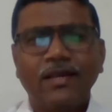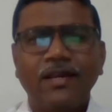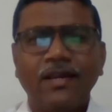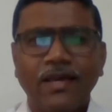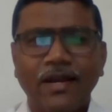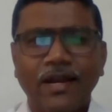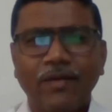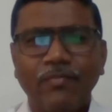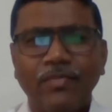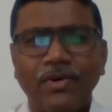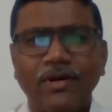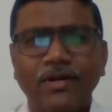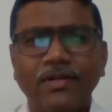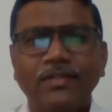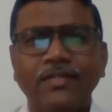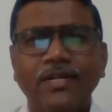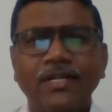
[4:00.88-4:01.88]

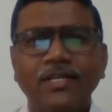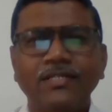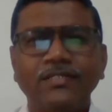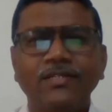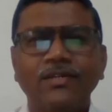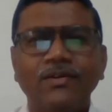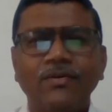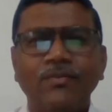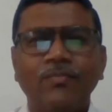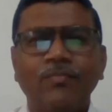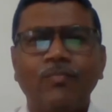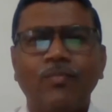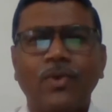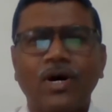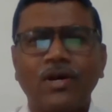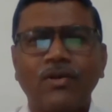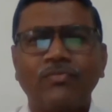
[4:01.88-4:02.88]
grammar, that is
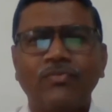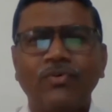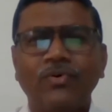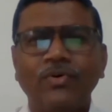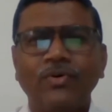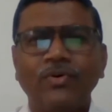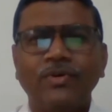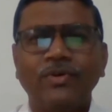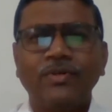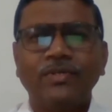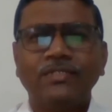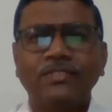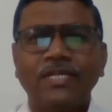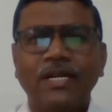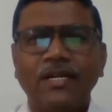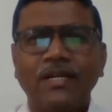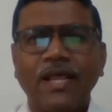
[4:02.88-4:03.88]

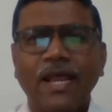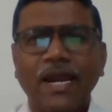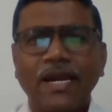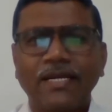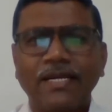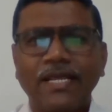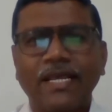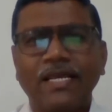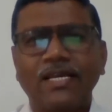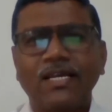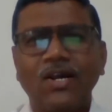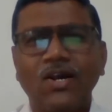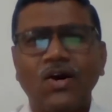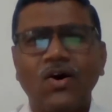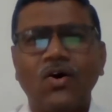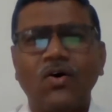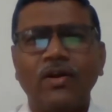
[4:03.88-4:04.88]
morphosyntactic,
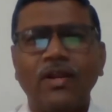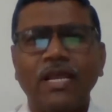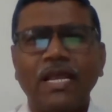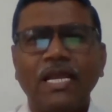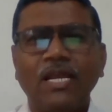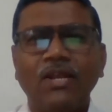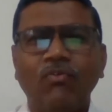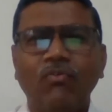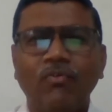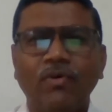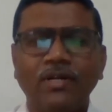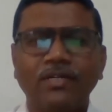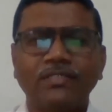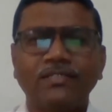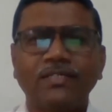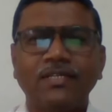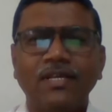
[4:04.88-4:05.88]
or in
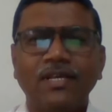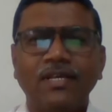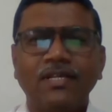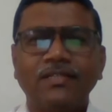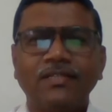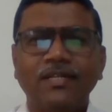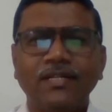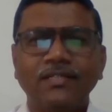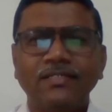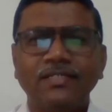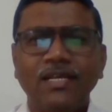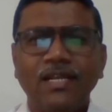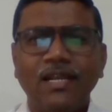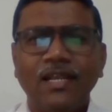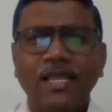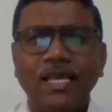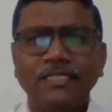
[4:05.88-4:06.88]
words, that is
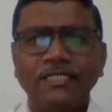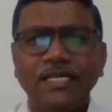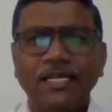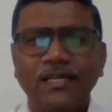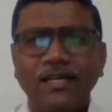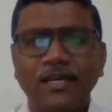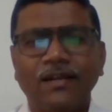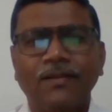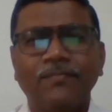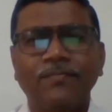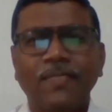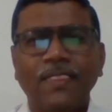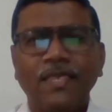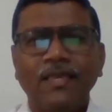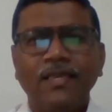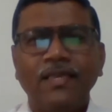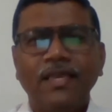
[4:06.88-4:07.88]
lexical.
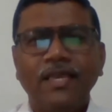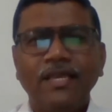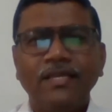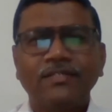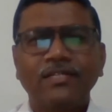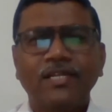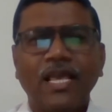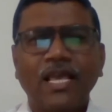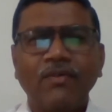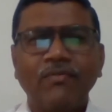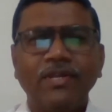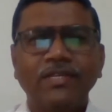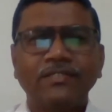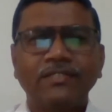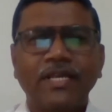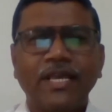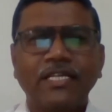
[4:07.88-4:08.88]
Each
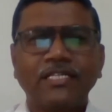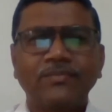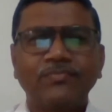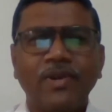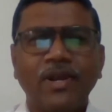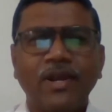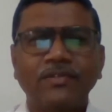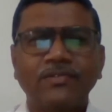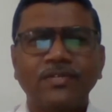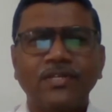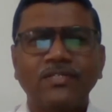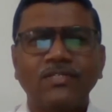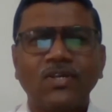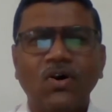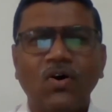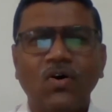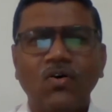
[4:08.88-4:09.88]
language
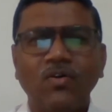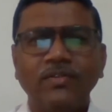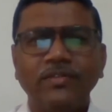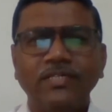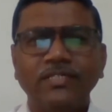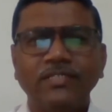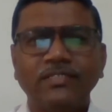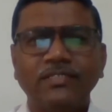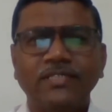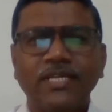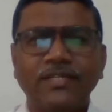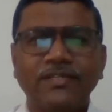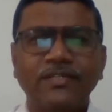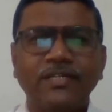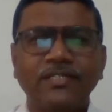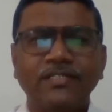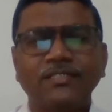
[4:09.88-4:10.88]
experiences all these
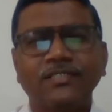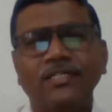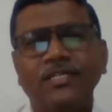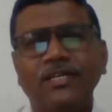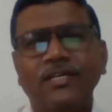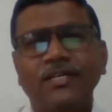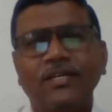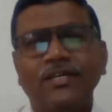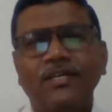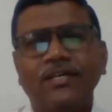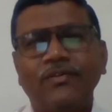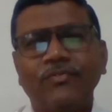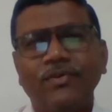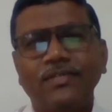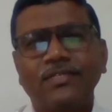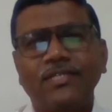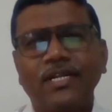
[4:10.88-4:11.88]
changes
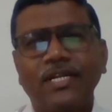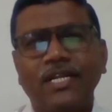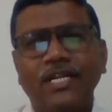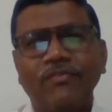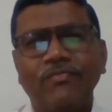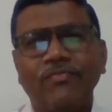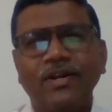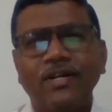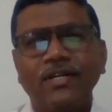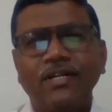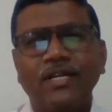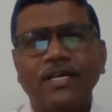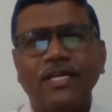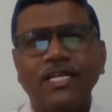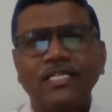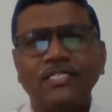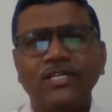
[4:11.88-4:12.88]
with different
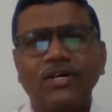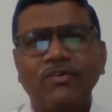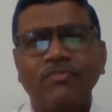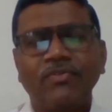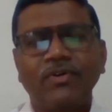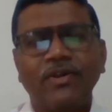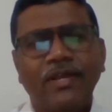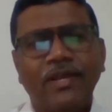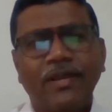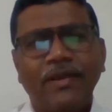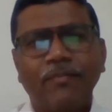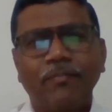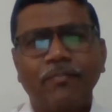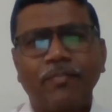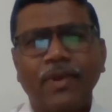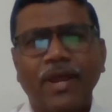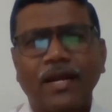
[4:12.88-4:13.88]
degrees of
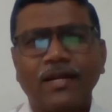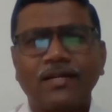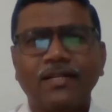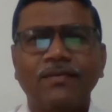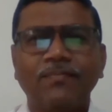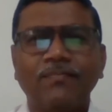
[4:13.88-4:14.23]
impact.